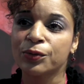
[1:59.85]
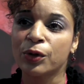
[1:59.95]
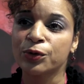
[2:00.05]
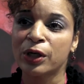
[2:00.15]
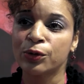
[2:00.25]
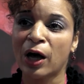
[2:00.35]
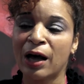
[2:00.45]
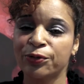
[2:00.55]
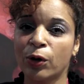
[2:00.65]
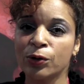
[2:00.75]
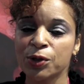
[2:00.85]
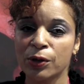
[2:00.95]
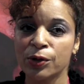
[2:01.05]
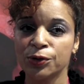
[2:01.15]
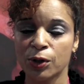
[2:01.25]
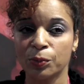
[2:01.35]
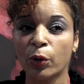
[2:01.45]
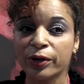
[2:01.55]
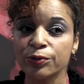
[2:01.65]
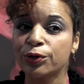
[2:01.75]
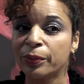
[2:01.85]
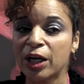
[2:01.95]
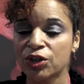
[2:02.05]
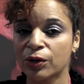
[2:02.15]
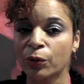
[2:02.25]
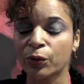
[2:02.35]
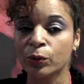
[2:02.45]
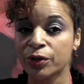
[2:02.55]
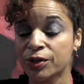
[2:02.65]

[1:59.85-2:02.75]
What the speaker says: you have also some more information on all the